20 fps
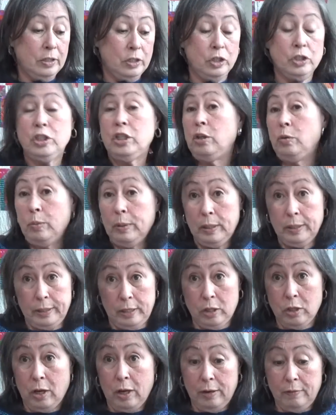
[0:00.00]
She really
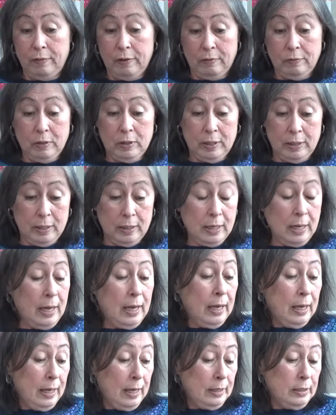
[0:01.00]
thought of everything.
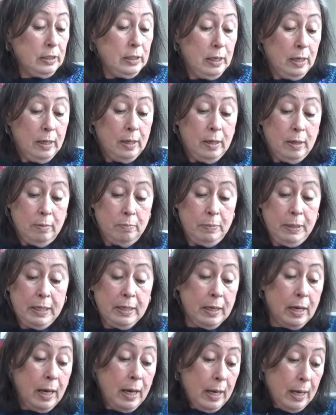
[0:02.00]
And
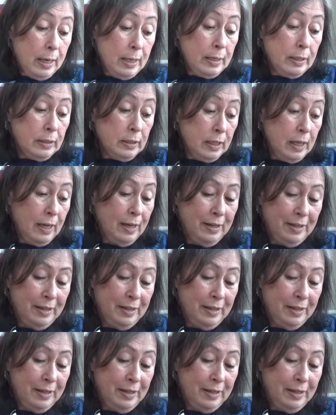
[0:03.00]
because,